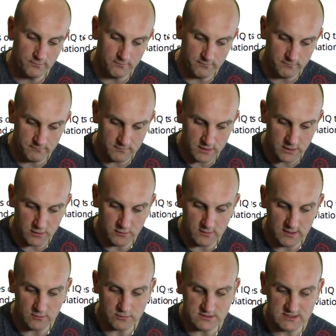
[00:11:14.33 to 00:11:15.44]
mu
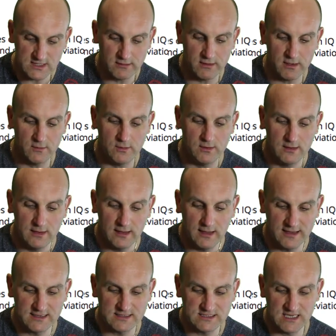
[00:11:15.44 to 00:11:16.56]
equals 0
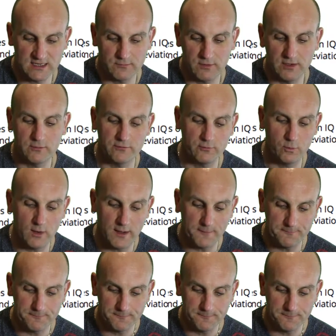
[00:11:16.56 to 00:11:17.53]
and sigma equals 1.